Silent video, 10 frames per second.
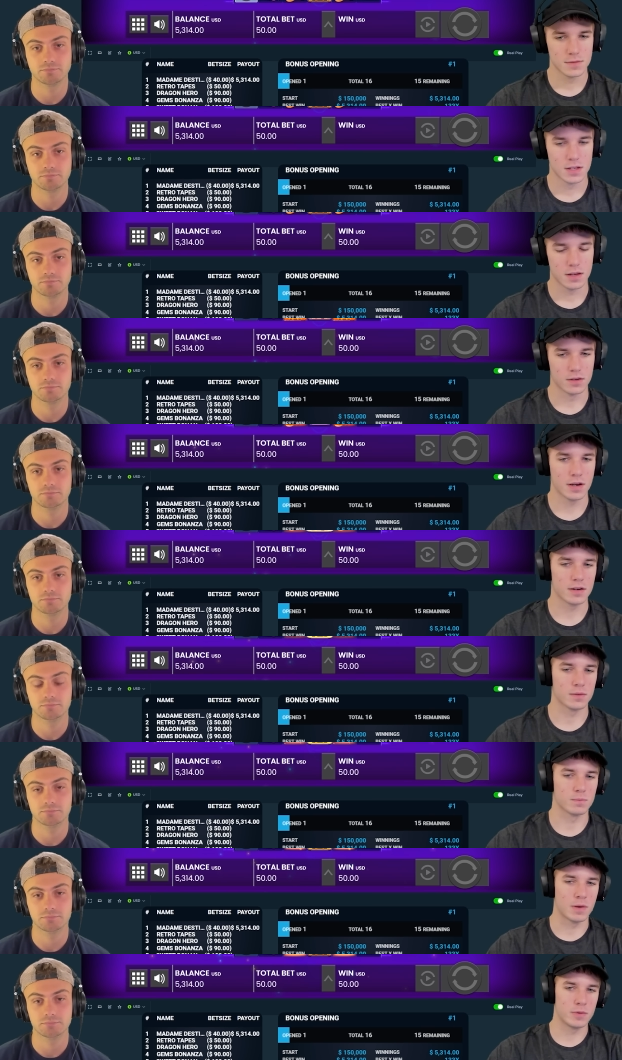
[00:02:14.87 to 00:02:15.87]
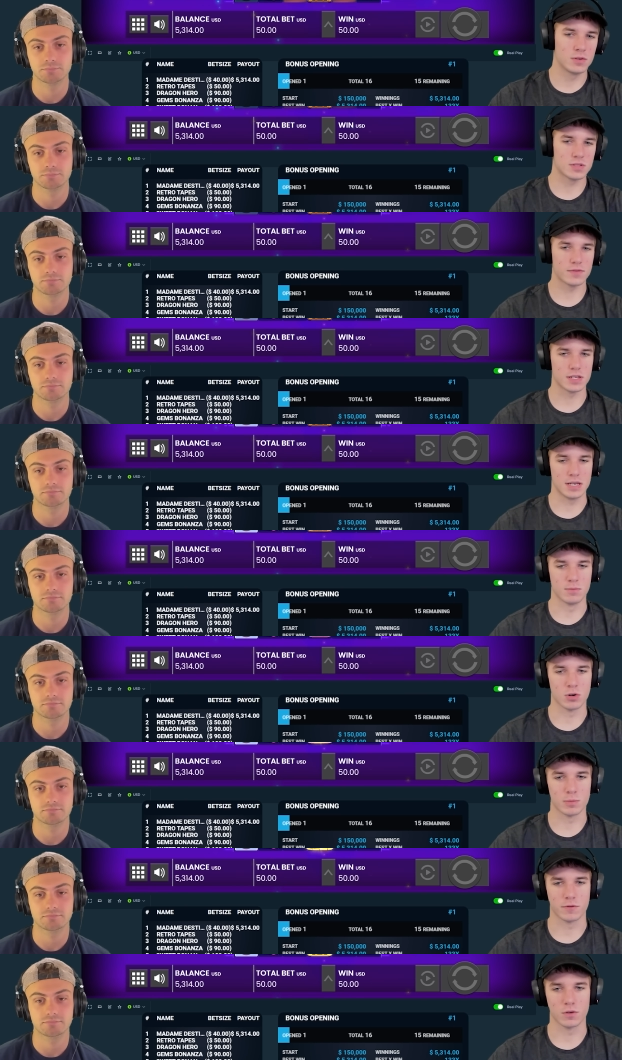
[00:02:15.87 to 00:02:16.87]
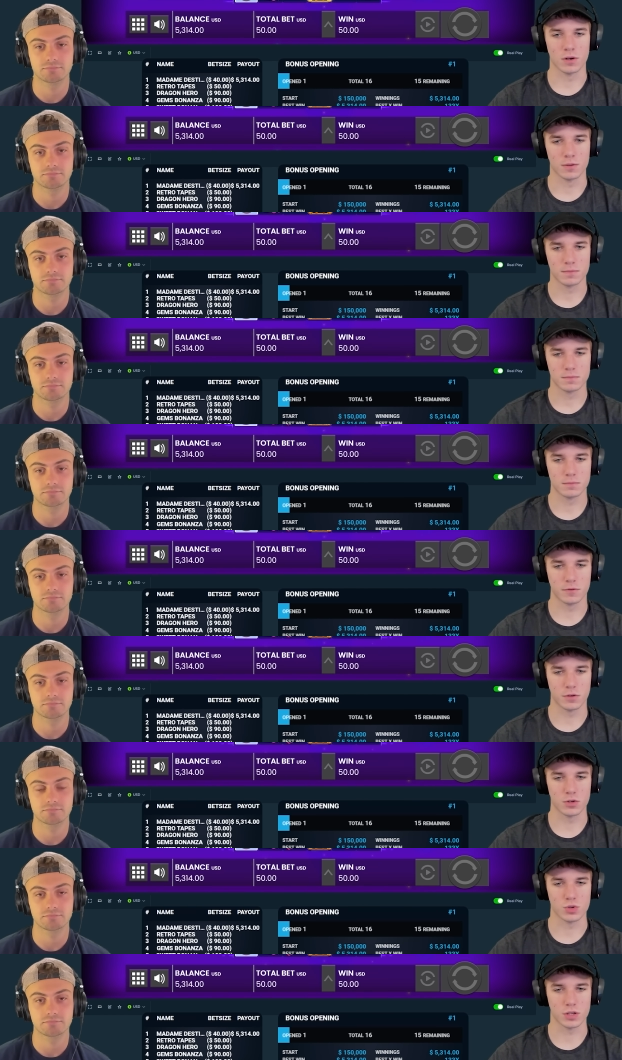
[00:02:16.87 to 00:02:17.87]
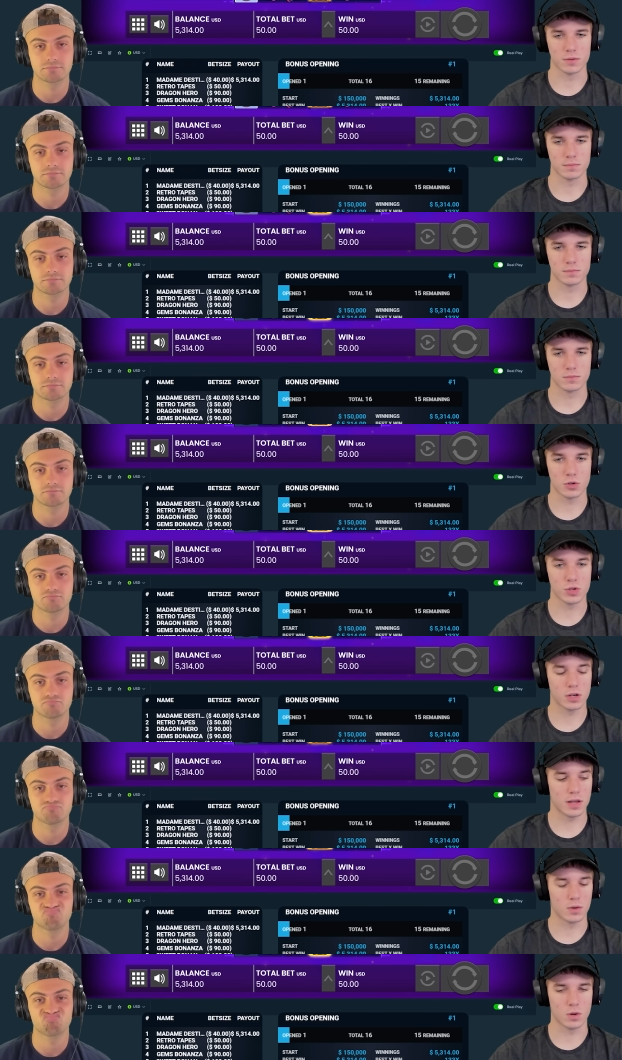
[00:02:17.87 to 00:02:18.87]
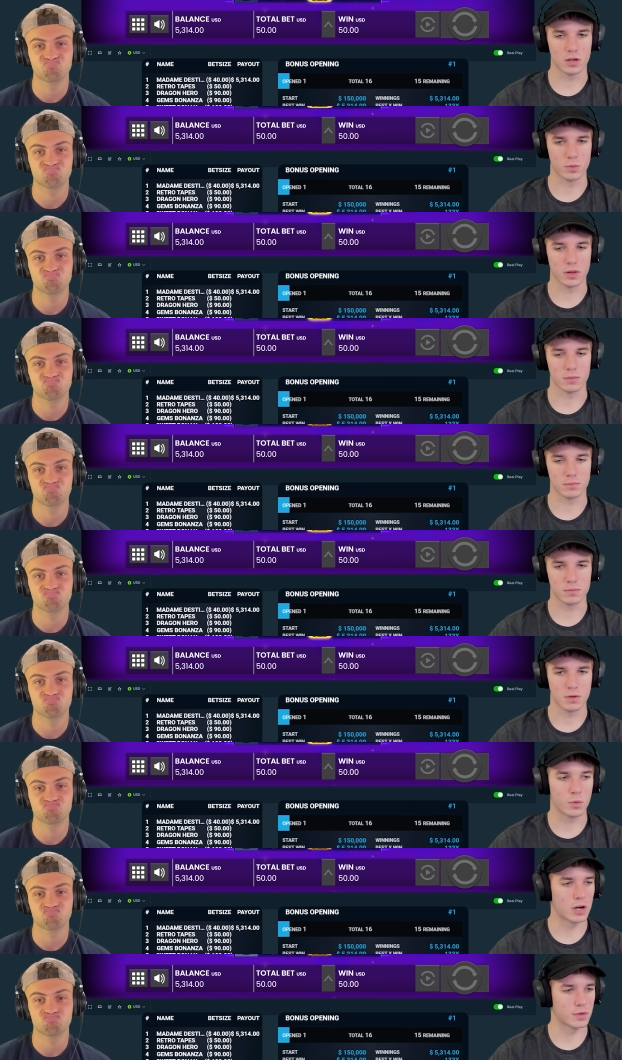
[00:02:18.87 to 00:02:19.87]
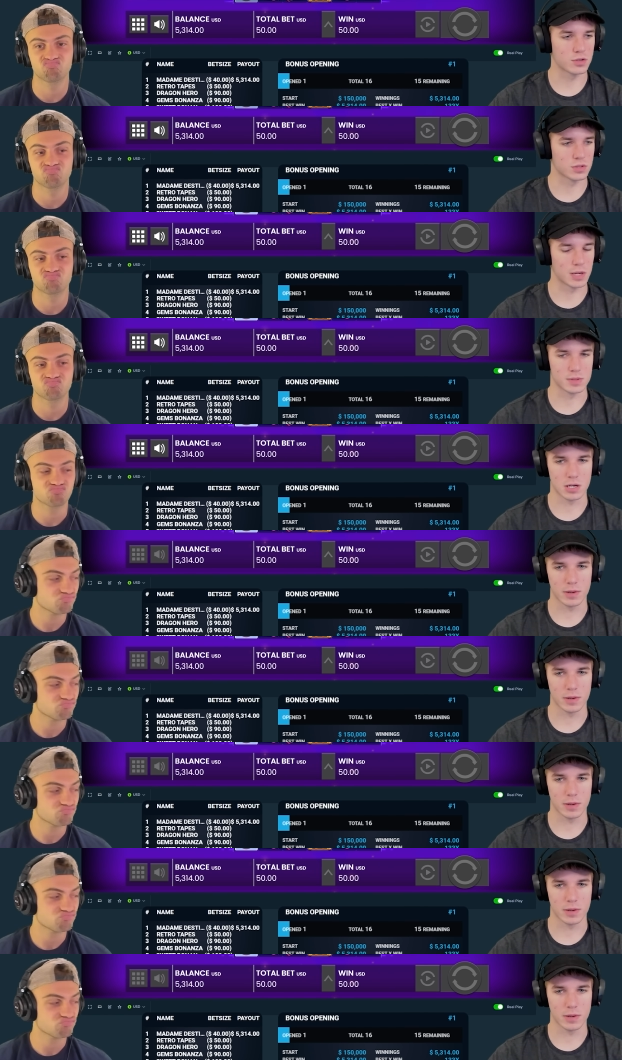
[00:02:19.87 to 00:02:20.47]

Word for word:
Speaker 1: You gotta, maybe you just have to eat more before before you drink them. Or drink a lot of water with them. We're on retro tapes now, by